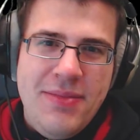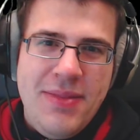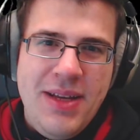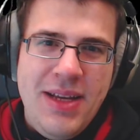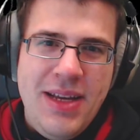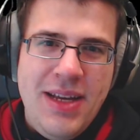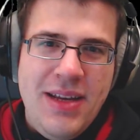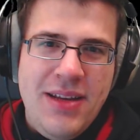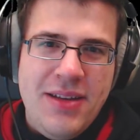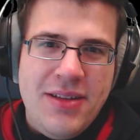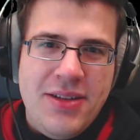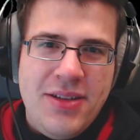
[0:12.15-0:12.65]

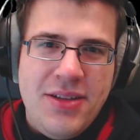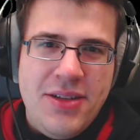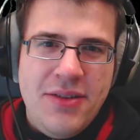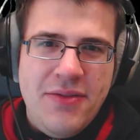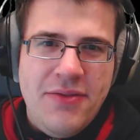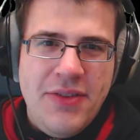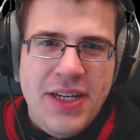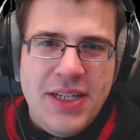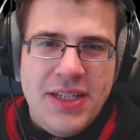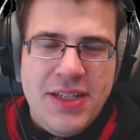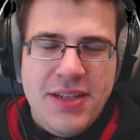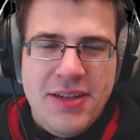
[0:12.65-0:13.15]
a
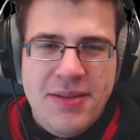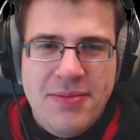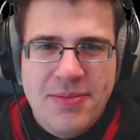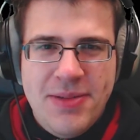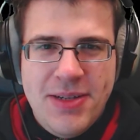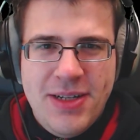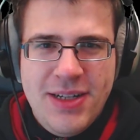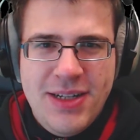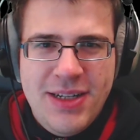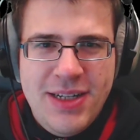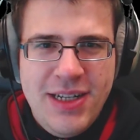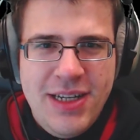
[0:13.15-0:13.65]
Sylvester
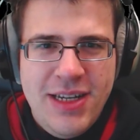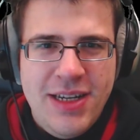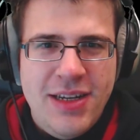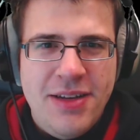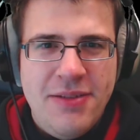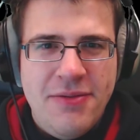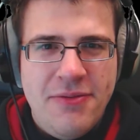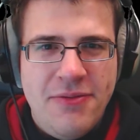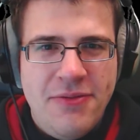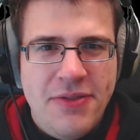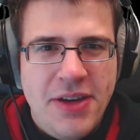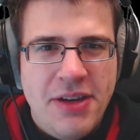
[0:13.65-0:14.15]
party
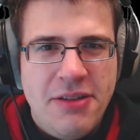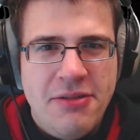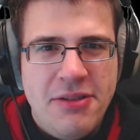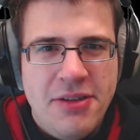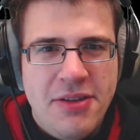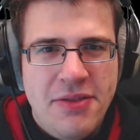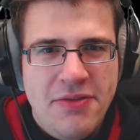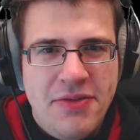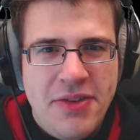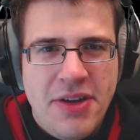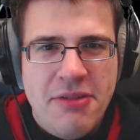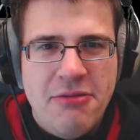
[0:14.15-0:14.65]

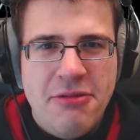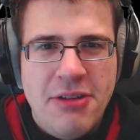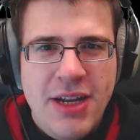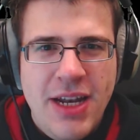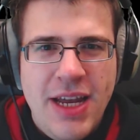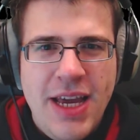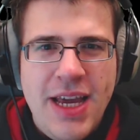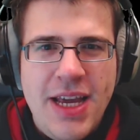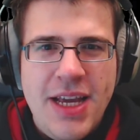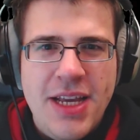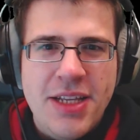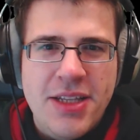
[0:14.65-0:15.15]
very
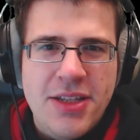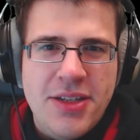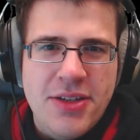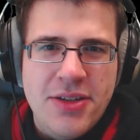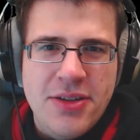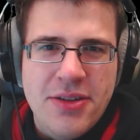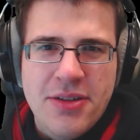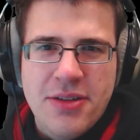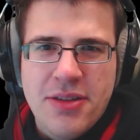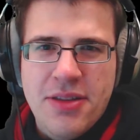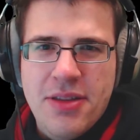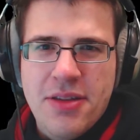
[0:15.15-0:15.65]
late
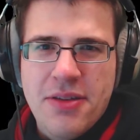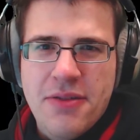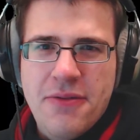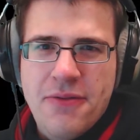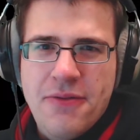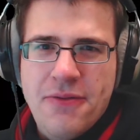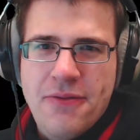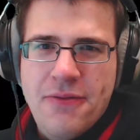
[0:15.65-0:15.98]
on the